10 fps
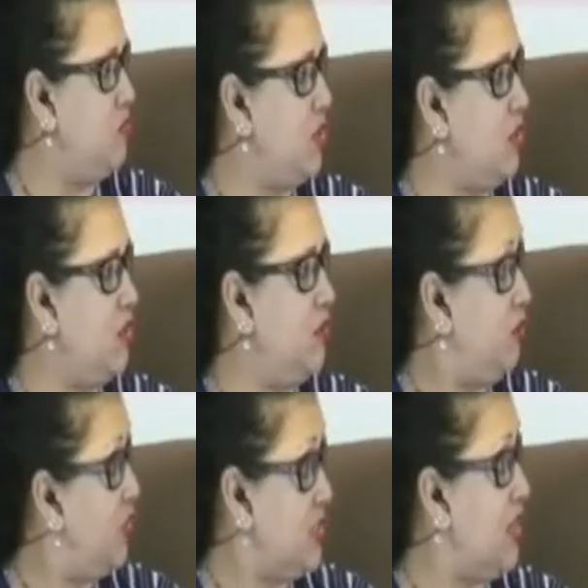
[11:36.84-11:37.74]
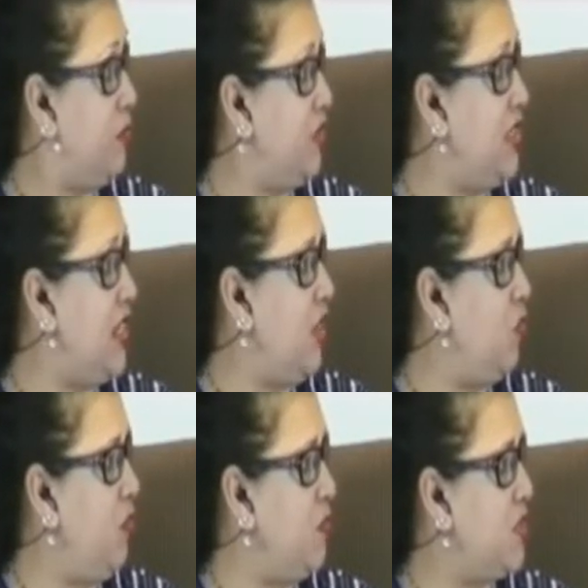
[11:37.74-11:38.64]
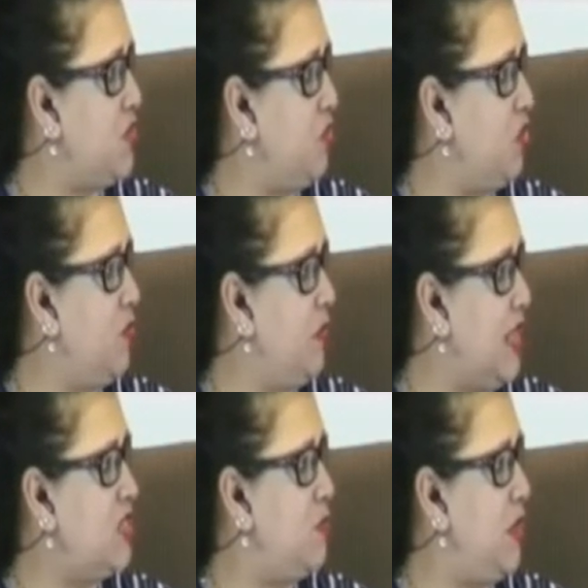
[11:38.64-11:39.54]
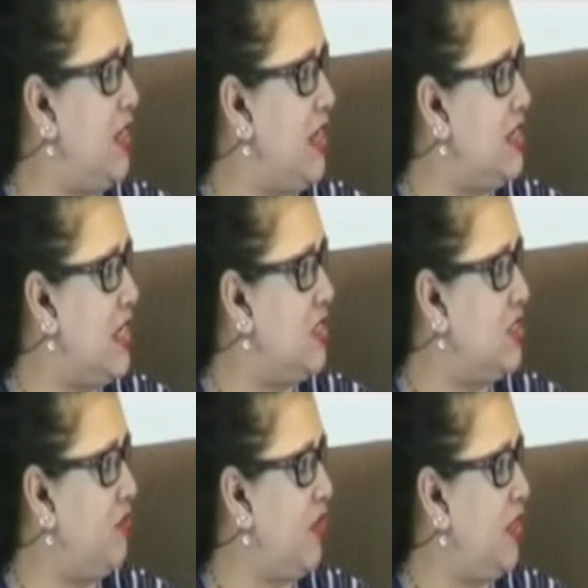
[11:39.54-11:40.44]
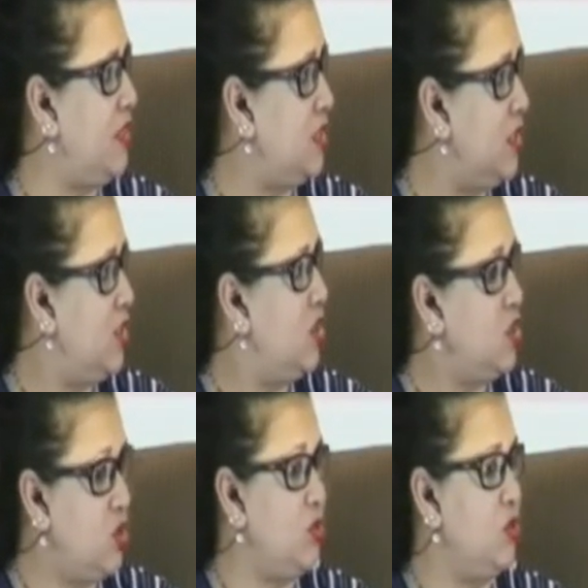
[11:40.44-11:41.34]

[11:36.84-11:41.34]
of, for example, the Young Women's Forum that's been identified to